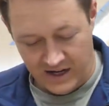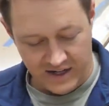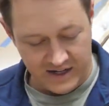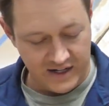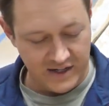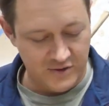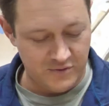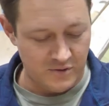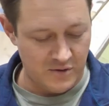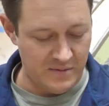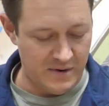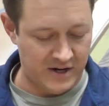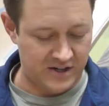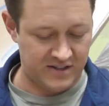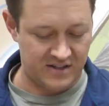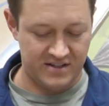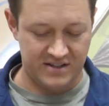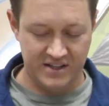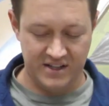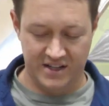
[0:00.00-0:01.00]
I guess we're about to
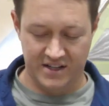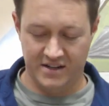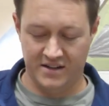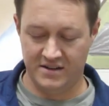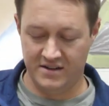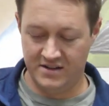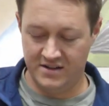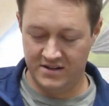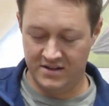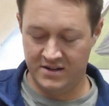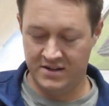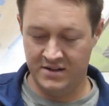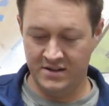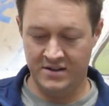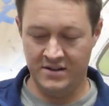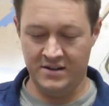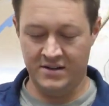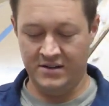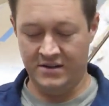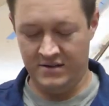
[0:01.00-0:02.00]
see.
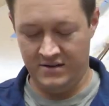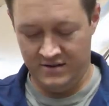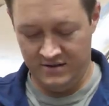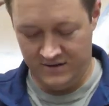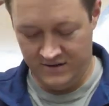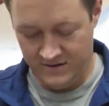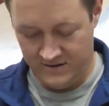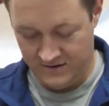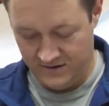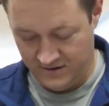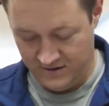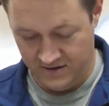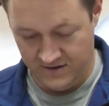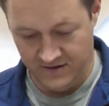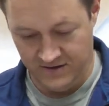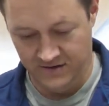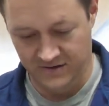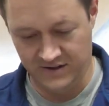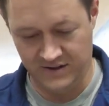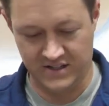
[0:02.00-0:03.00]

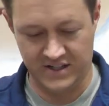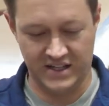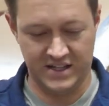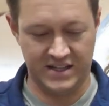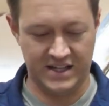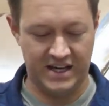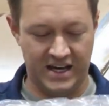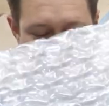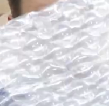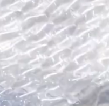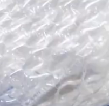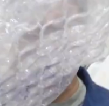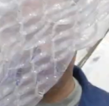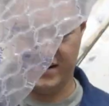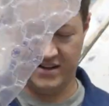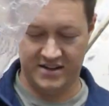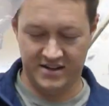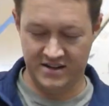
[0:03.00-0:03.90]
It looks like they added